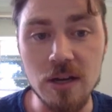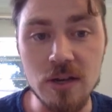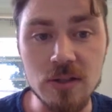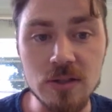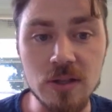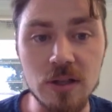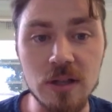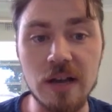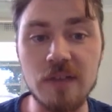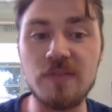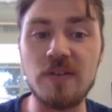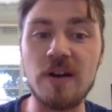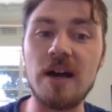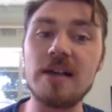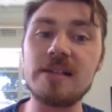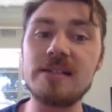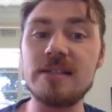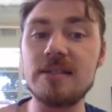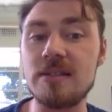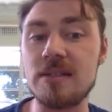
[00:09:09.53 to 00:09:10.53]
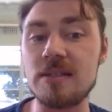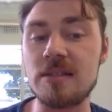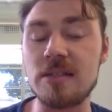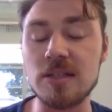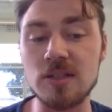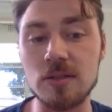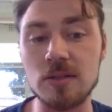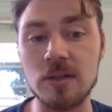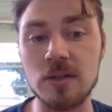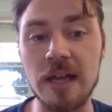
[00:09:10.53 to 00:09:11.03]
So like for us as a
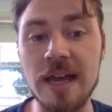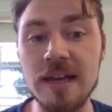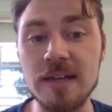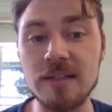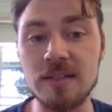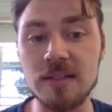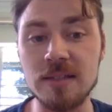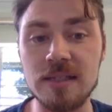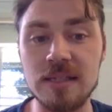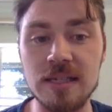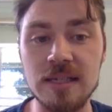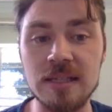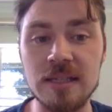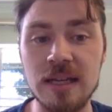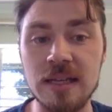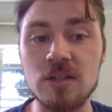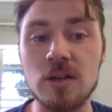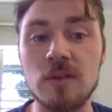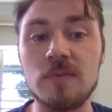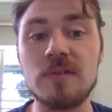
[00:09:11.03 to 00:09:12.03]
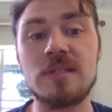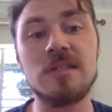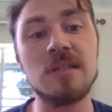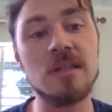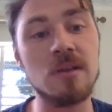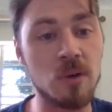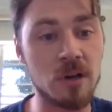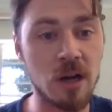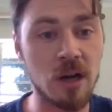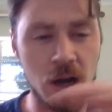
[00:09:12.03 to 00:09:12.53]
digital agency, that's obviously
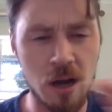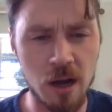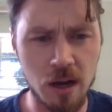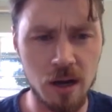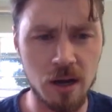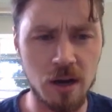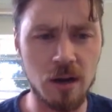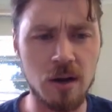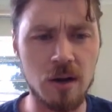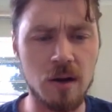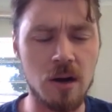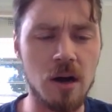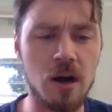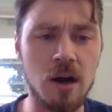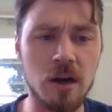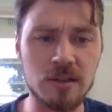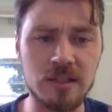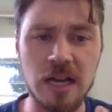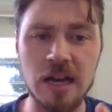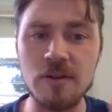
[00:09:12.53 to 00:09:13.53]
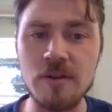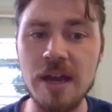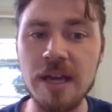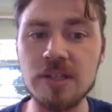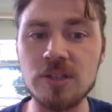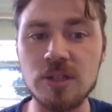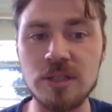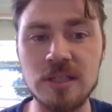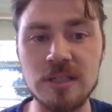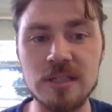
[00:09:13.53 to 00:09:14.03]
what our
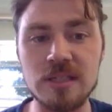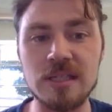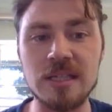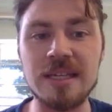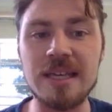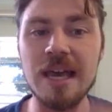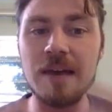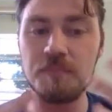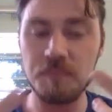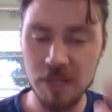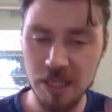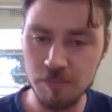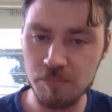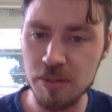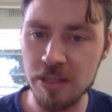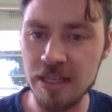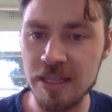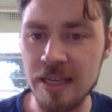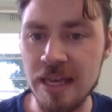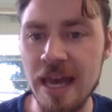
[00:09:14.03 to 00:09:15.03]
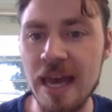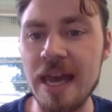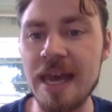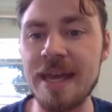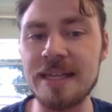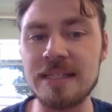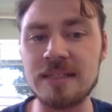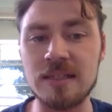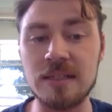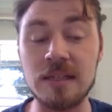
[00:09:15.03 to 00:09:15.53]
direction is, to get people
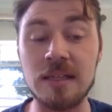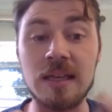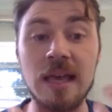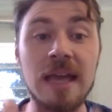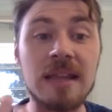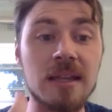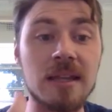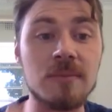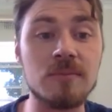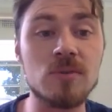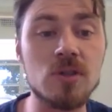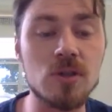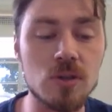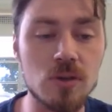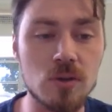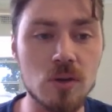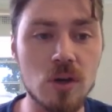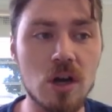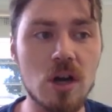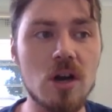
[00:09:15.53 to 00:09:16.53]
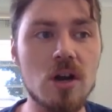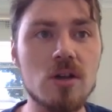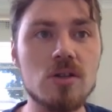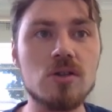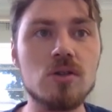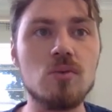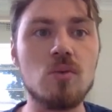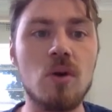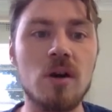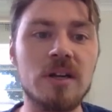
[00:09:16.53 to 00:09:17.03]
engaged and get them to
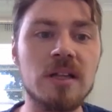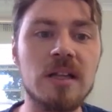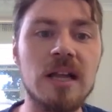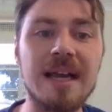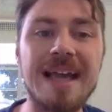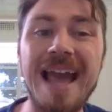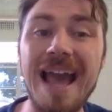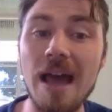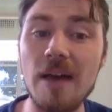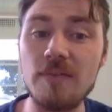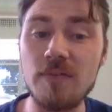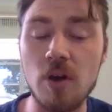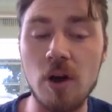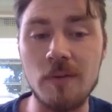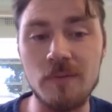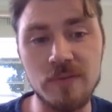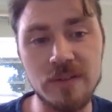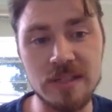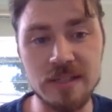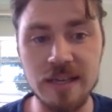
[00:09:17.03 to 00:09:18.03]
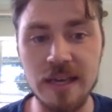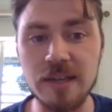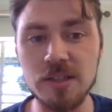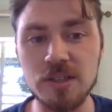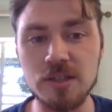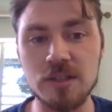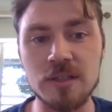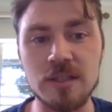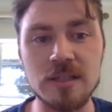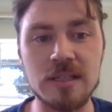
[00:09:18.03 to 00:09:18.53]
want to like have
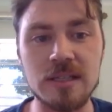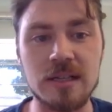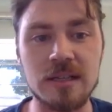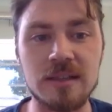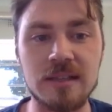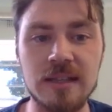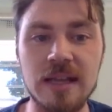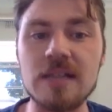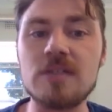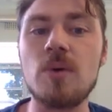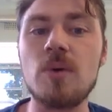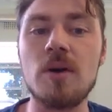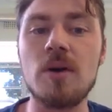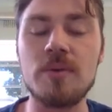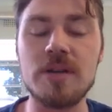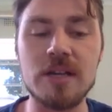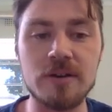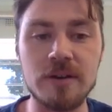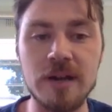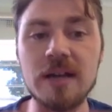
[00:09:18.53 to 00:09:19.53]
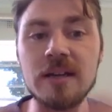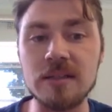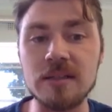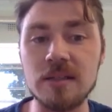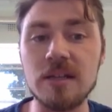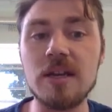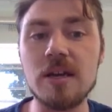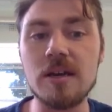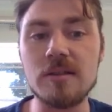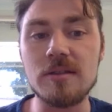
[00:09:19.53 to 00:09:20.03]
conversations. And I think that's why we created
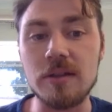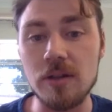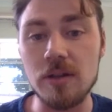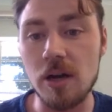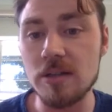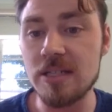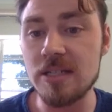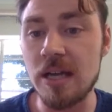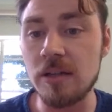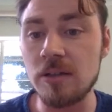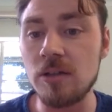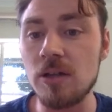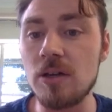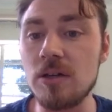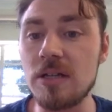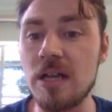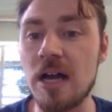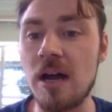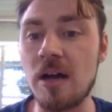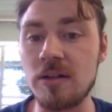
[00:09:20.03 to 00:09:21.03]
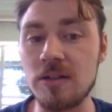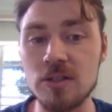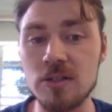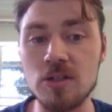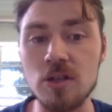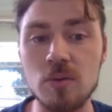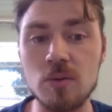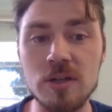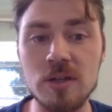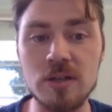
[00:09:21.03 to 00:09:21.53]
the Lockdown Lowdown, is
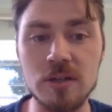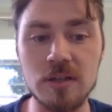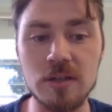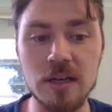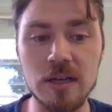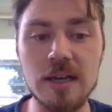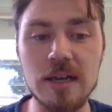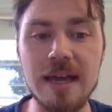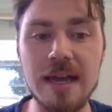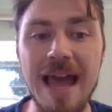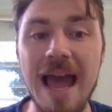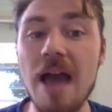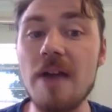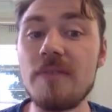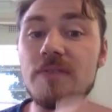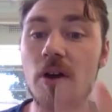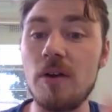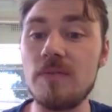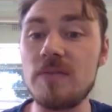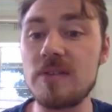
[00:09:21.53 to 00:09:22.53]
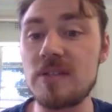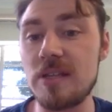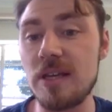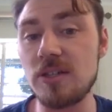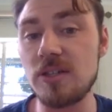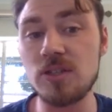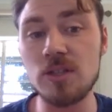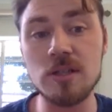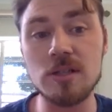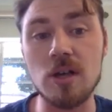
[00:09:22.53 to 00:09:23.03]
so we could have
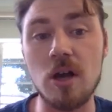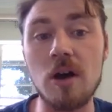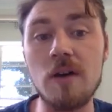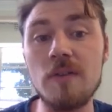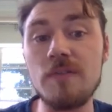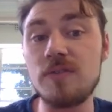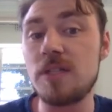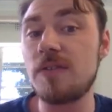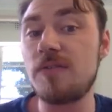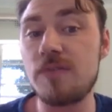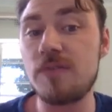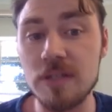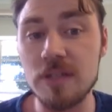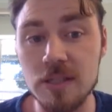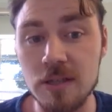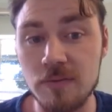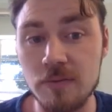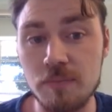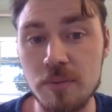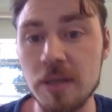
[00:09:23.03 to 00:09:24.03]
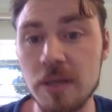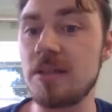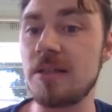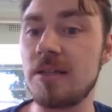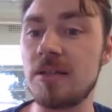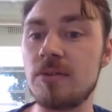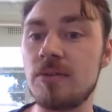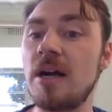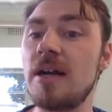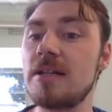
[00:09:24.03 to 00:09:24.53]
conversations of difference of
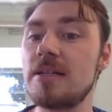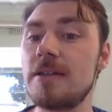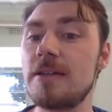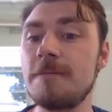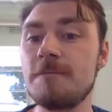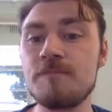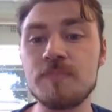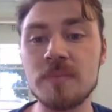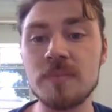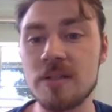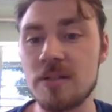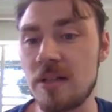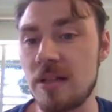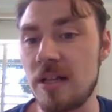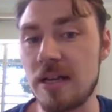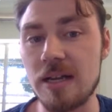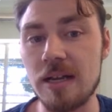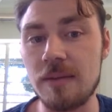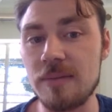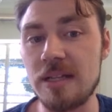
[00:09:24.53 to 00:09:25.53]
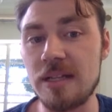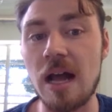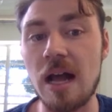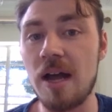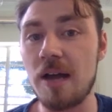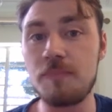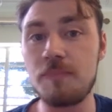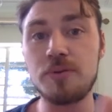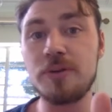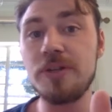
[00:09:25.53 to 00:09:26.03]
opinion, right? So like, I mean,
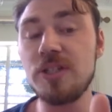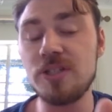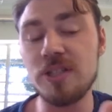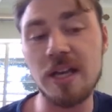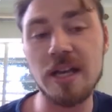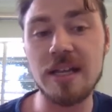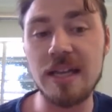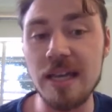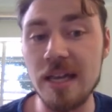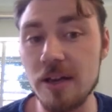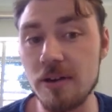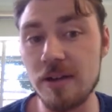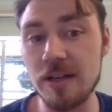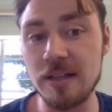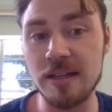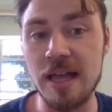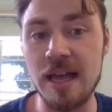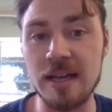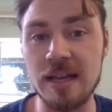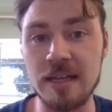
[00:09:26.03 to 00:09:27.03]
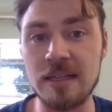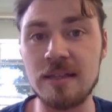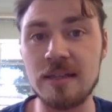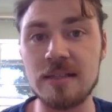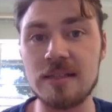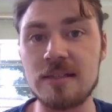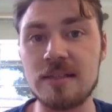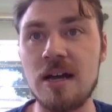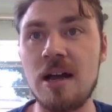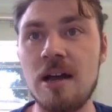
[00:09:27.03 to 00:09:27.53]
I appreciate hearing that in
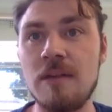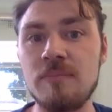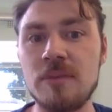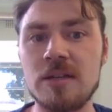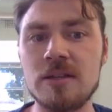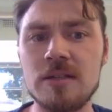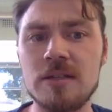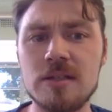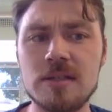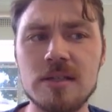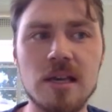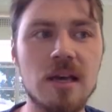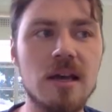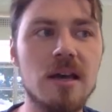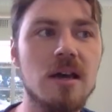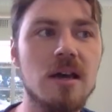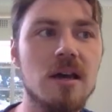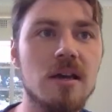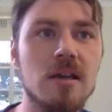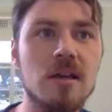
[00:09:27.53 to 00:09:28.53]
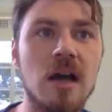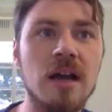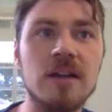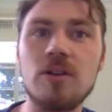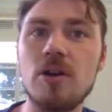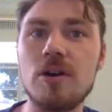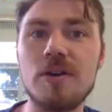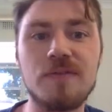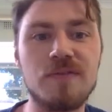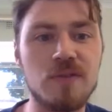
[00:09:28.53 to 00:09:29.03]
this time, because I
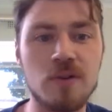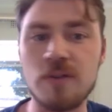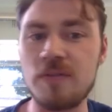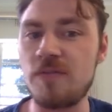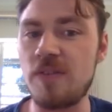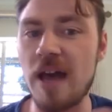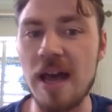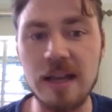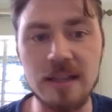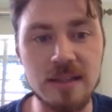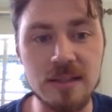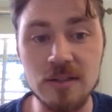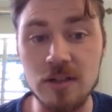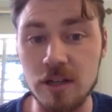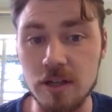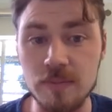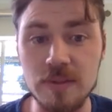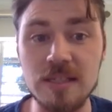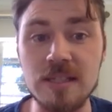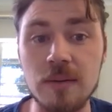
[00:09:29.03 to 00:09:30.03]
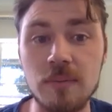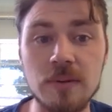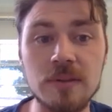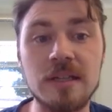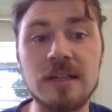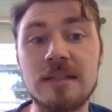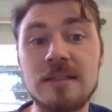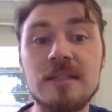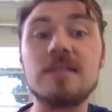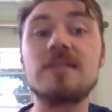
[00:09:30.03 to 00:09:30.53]
know for a fact there's going to be someone
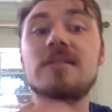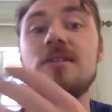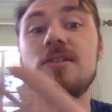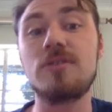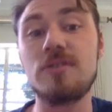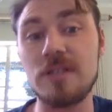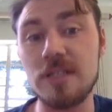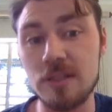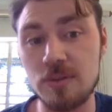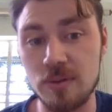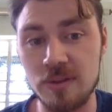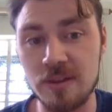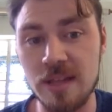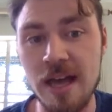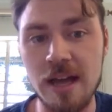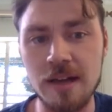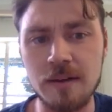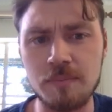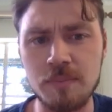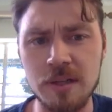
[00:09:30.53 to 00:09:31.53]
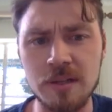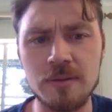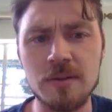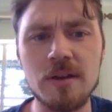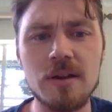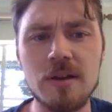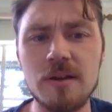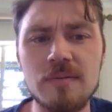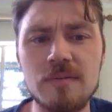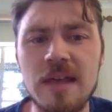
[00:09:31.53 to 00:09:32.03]
that disagrees with that, but
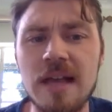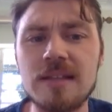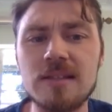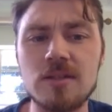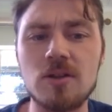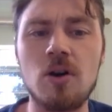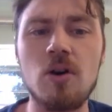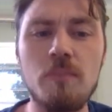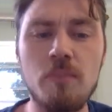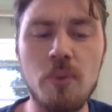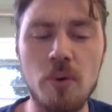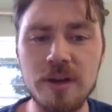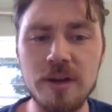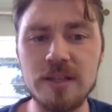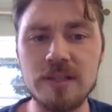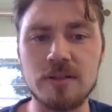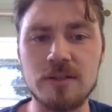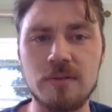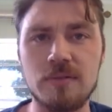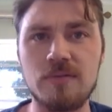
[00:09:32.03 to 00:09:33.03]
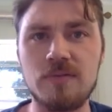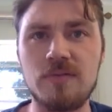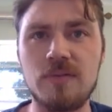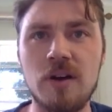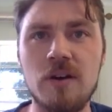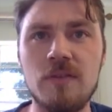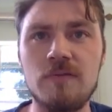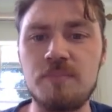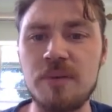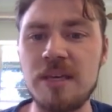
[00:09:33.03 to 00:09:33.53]
that's the whole point
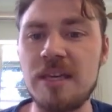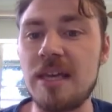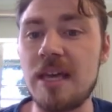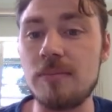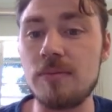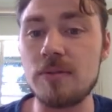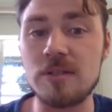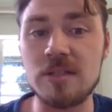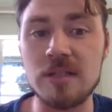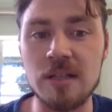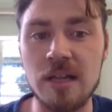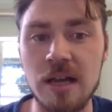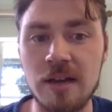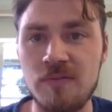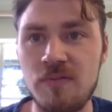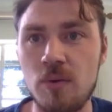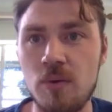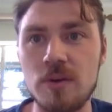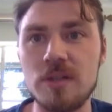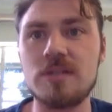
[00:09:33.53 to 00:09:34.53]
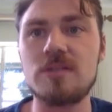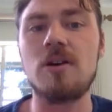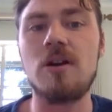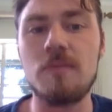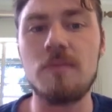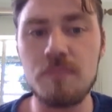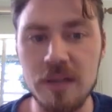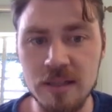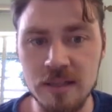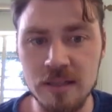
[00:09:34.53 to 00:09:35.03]
of being able to like voice our
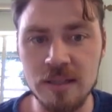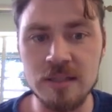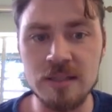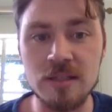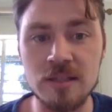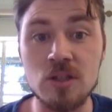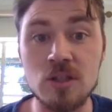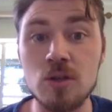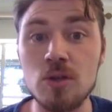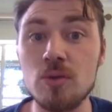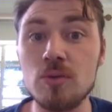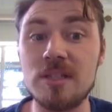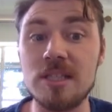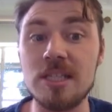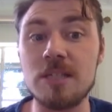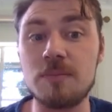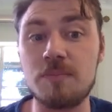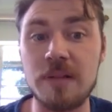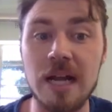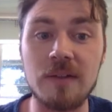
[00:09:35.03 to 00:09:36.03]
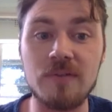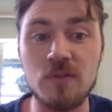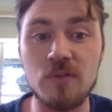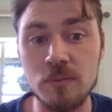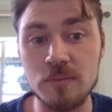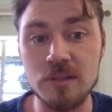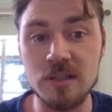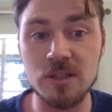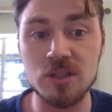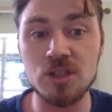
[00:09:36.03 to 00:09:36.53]
opinions and use these
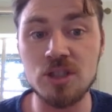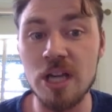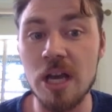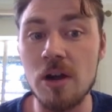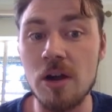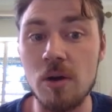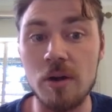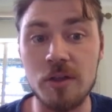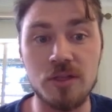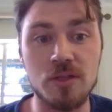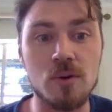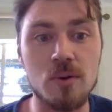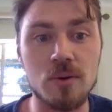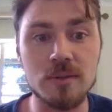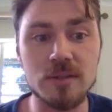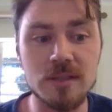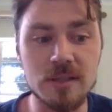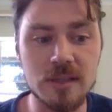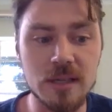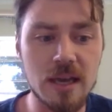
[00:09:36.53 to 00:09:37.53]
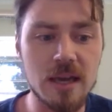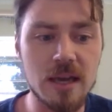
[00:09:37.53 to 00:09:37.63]
platforms to share our thoughts.